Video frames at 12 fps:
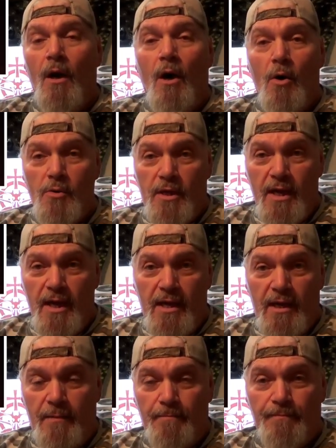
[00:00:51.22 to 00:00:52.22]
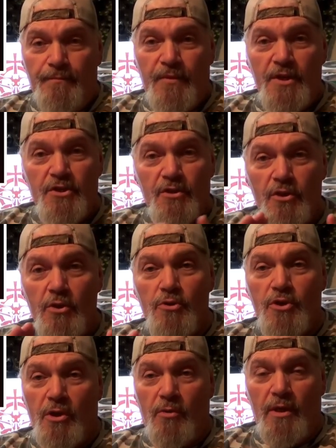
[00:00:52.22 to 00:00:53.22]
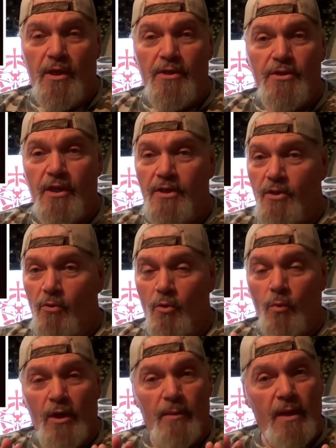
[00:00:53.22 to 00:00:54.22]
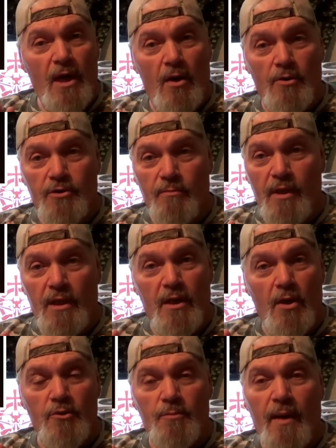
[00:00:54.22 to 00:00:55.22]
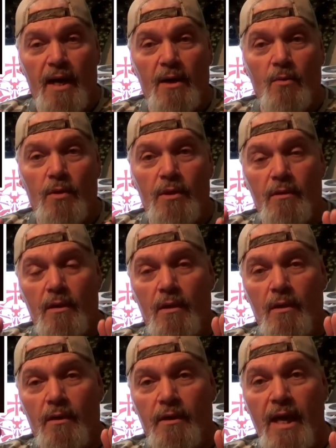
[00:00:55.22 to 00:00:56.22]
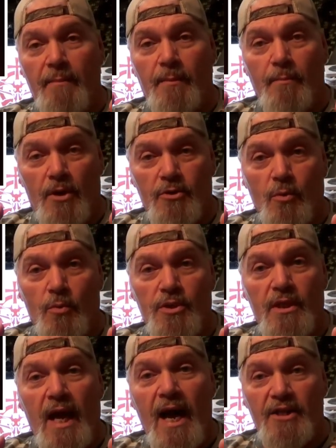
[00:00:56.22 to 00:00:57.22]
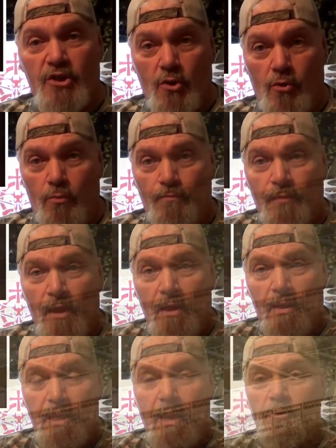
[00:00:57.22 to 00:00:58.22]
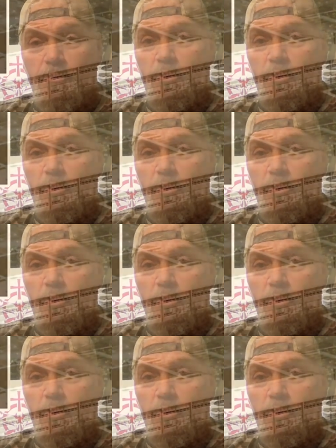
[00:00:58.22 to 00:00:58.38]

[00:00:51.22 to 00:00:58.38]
okay this new series is going to really be awesome it goes back when uh, captain buster was in high school that was